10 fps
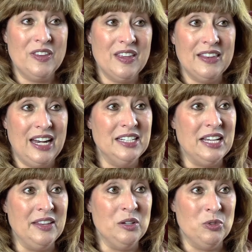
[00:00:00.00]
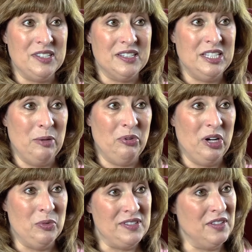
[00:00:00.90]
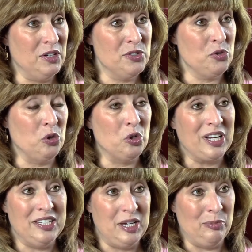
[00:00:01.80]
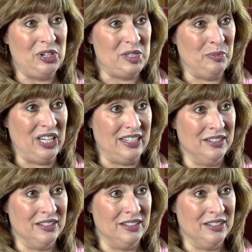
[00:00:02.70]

thing that I'd done that was contemporary was the historical contemporary split.